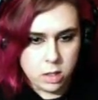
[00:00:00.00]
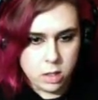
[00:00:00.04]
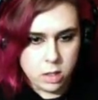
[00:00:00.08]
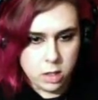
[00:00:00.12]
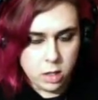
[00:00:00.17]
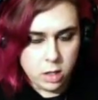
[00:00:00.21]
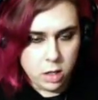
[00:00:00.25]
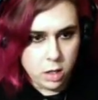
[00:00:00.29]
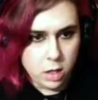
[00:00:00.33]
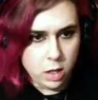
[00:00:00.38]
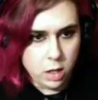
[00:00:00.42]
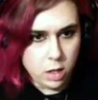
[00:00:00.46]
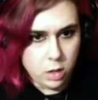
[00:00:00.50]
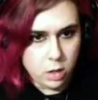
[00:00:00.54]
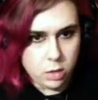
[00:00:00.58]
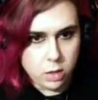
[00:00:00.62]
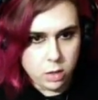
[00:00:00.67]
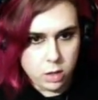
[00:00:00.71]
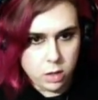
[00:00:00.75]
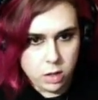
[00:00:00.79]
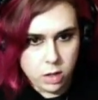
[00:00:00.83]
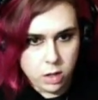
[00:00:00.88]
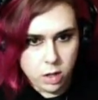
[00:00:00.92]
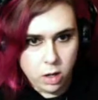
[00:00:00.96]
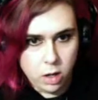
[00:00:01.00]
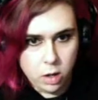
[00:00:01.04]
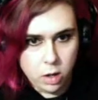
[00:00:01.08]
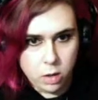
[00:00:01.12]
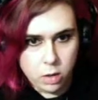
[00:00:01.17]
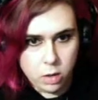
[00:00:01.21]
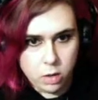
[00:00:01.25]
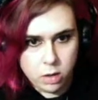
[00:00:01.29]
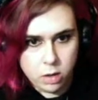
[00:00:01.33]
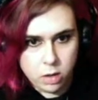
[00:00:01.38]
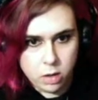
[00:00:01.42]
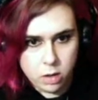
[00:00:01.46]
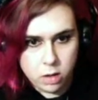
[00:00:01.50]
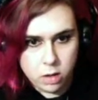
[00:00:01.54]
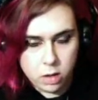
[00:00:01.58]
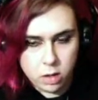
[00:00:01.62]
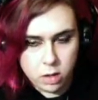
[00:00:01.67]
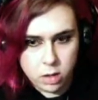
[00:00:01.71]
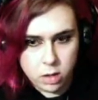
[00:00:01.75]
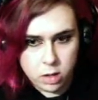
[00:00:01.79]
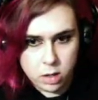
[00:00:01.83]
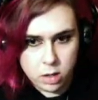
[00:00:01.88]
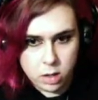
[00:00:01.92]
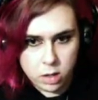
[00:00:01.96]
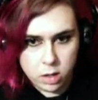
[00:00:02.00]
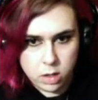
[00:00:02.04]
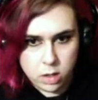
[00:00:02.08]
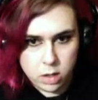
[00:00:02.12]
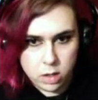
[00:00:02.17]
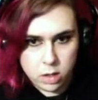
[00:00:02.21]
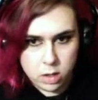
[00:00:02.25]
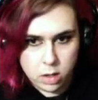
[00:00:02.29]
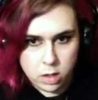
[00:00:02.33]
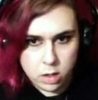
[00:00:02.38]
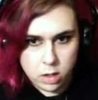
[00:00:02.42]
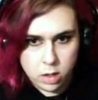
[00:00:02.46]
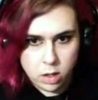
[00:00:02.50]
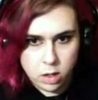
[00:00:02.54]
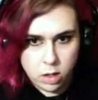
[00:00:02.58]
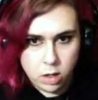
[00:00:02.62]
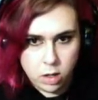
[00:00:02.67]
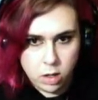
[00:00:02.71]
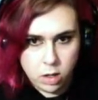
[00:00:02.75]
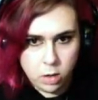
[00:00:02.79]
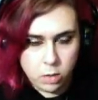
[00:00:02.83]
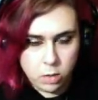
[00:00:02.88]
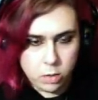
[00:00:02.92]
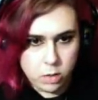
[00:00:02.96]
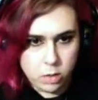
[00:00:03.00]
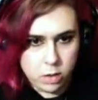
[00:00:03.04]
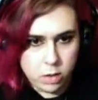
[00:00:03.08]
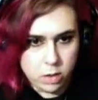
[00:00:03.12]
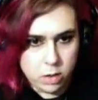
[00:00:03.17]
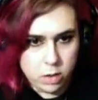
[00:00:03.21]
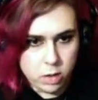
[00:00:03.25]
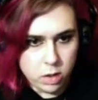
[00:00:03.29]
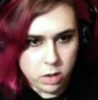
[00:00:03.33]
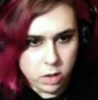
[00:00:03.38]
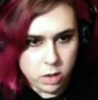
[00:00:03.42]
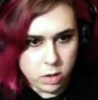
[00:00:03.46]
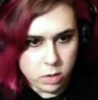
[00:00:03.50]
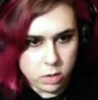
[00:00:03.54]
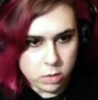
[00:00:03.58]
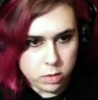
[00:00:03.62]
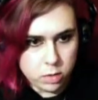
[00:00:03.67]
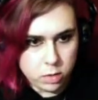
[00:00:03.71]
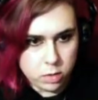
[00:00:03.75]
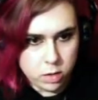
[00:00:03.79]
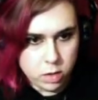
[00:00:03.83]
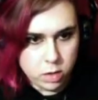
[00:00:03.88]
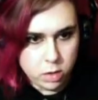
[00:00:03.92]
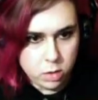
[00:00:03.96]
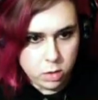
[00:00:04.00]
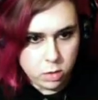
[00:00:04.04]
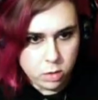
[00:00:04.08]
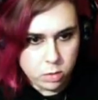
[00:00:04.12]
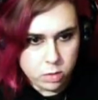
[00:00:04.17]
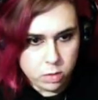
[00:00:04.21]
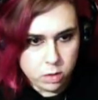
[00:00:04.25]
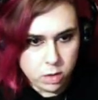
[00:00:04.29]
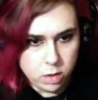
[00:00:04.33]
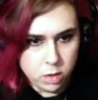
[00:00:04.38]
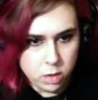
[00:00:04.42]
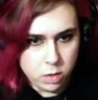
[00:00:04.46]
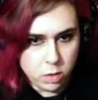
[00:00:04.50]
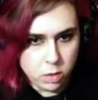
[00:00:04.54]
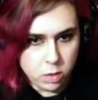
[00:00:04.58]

Oh, no. Oh, no, no, no.